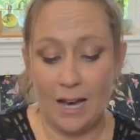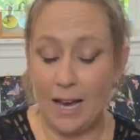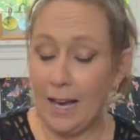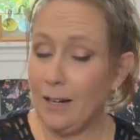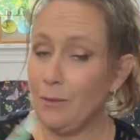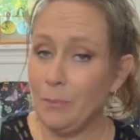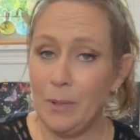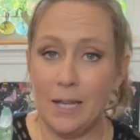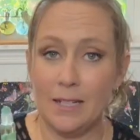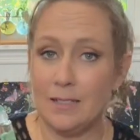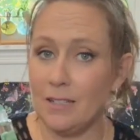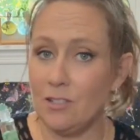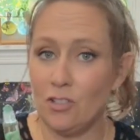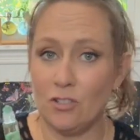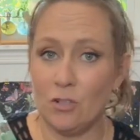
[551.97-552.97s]
I don't pay
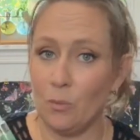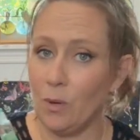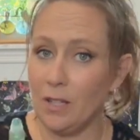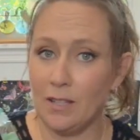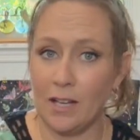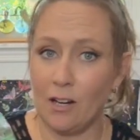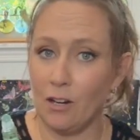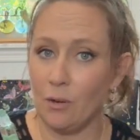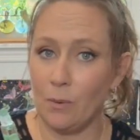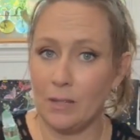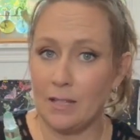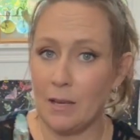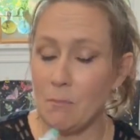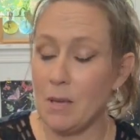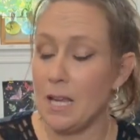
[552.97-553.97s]
attention to what they are or what
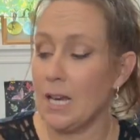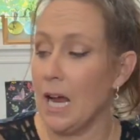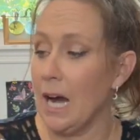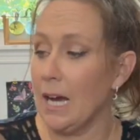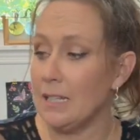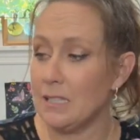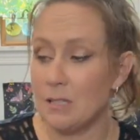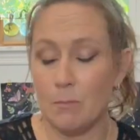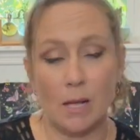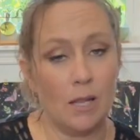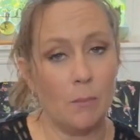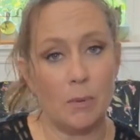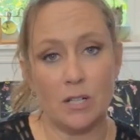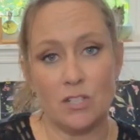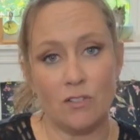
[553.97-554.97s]
they mean. I smell a
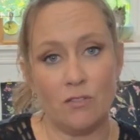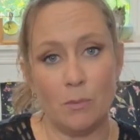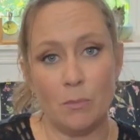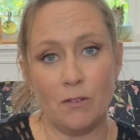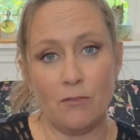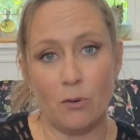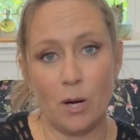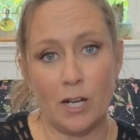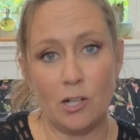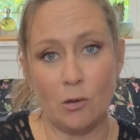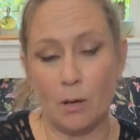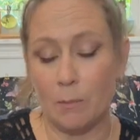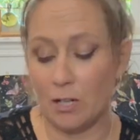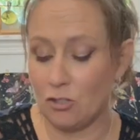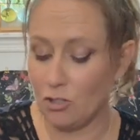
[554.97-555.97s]
bunch of them before I go
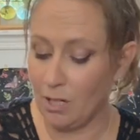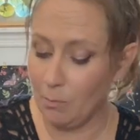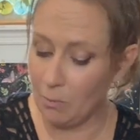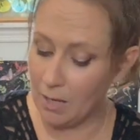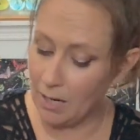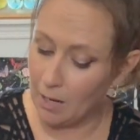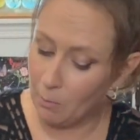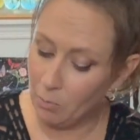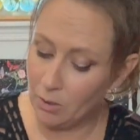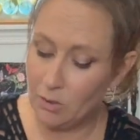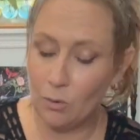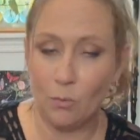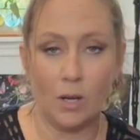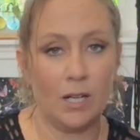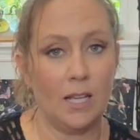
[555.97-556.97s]
on my trip, and I put
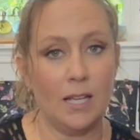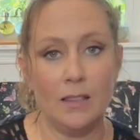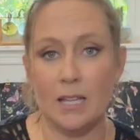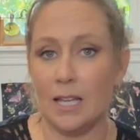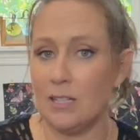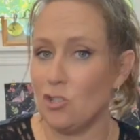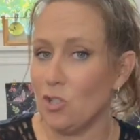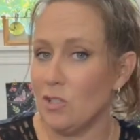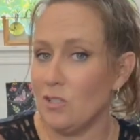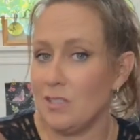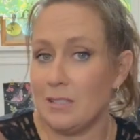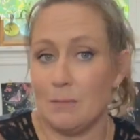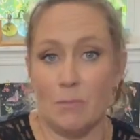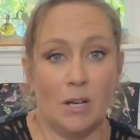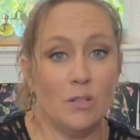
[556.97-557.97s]
the one in that
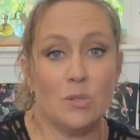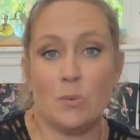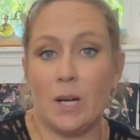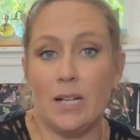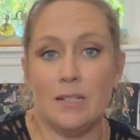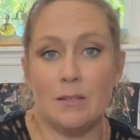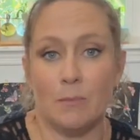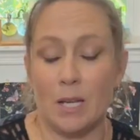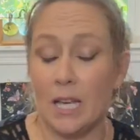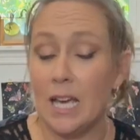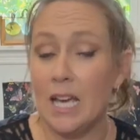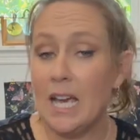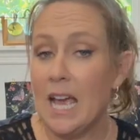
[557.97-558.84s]
just smells right to me.